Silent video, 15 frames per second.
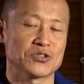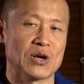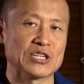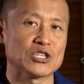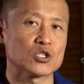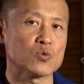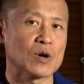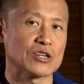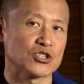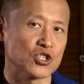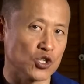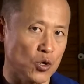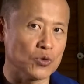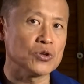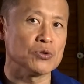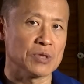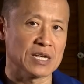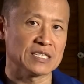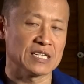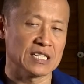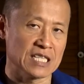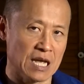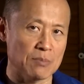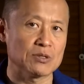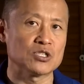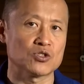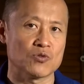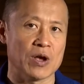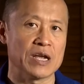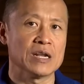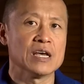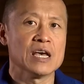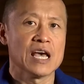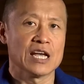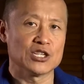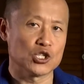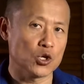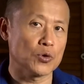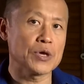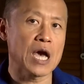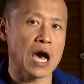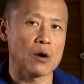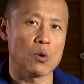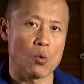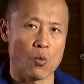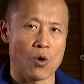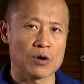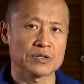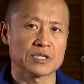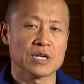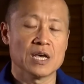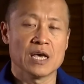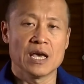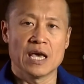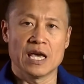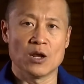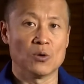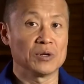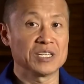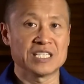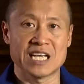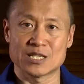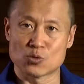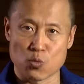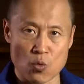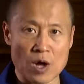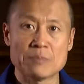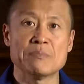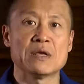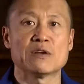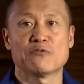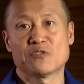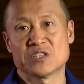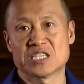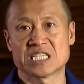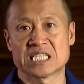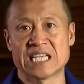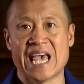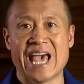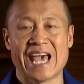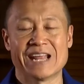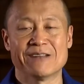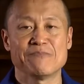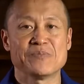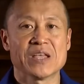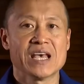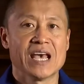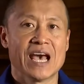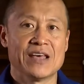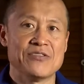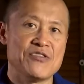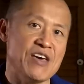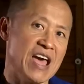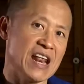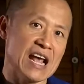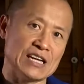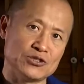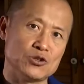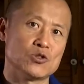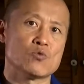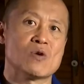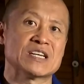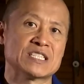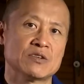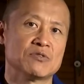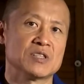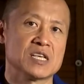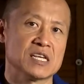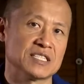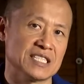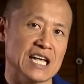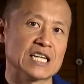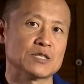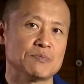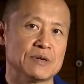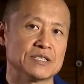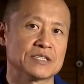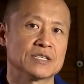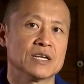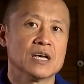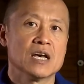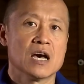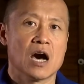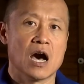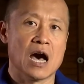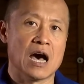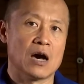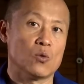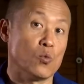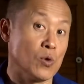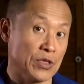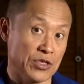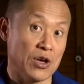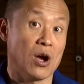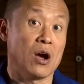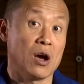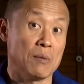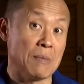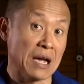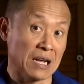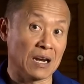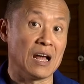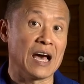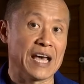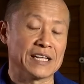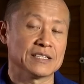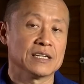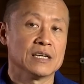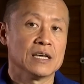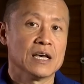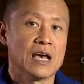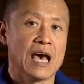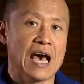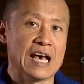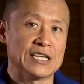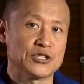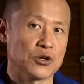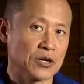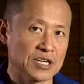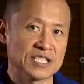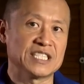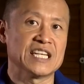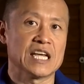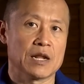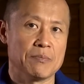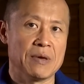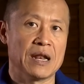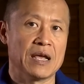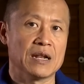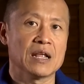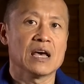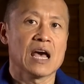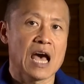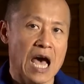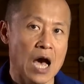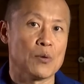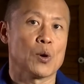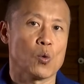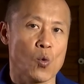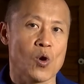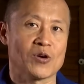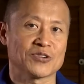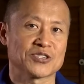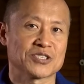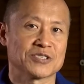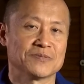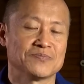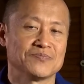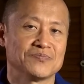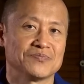So I just want to show you this and demonstrate and show you how it works. It only takes 1 minute for the scan, and then I do the rest of the assessments with my client, as you're going to see in a minute how it works.